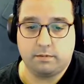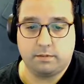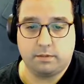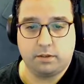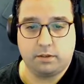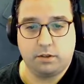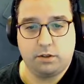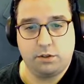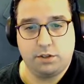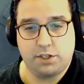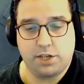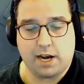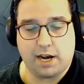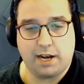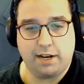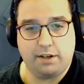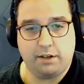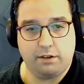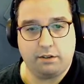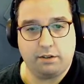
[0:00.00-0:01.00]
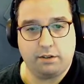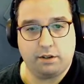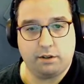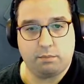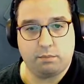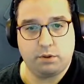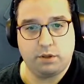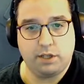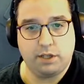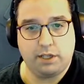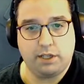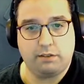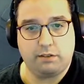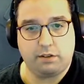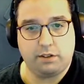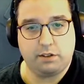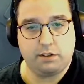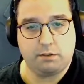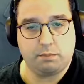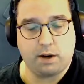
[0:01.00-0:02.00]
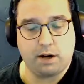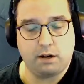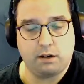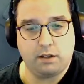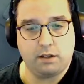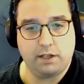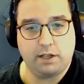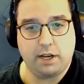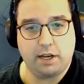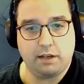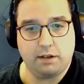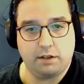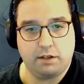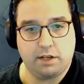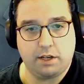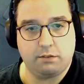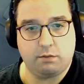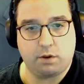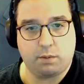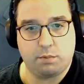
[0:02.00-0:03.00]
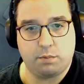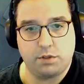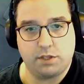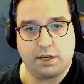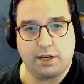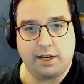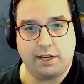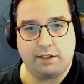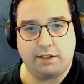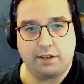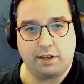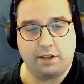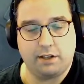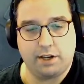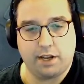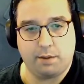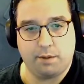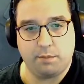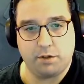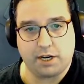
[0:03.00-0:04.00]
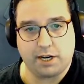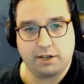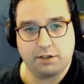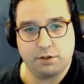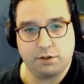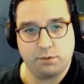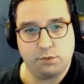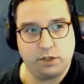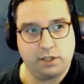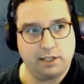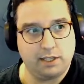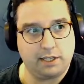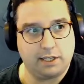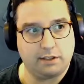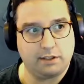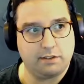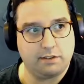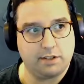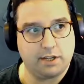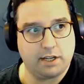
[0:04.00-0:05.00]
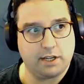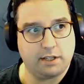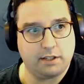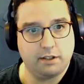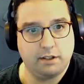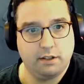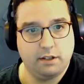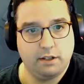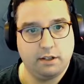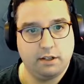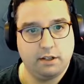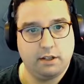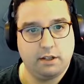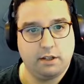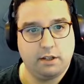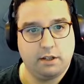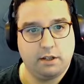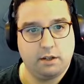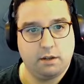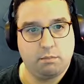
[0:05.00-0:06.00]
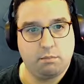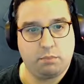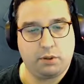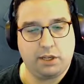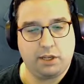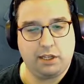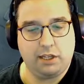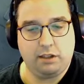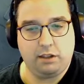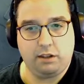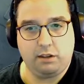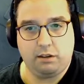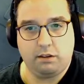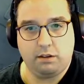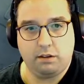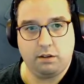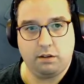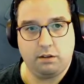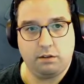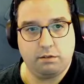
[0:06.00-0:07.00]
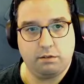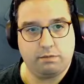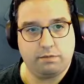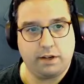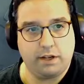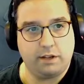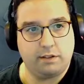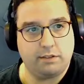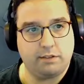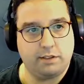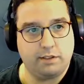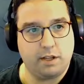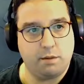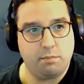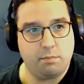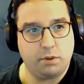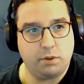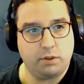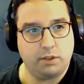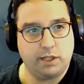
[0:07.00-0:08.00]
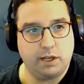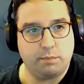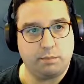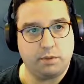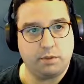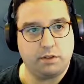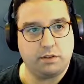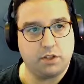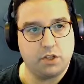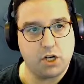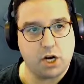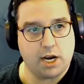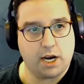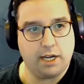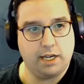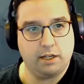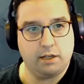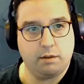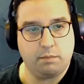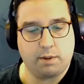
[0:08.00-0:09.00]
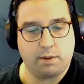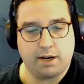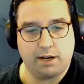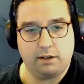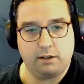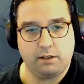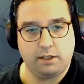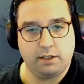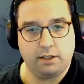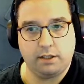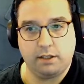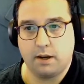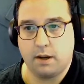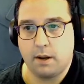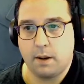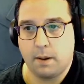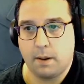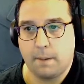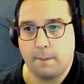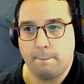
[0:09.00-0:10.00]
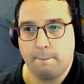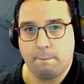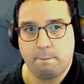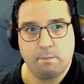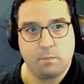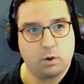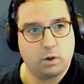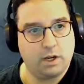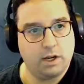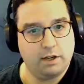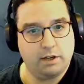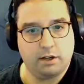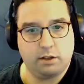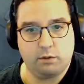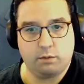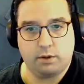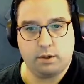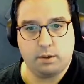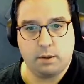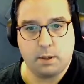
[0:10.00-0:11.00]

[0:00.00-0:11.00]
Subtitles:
Could die here, though, pretty easily. This Pyreling does represent a ton of damage. I actually really like this deck. Pinging your face and then building up this giant Pyreling. Okay, another one.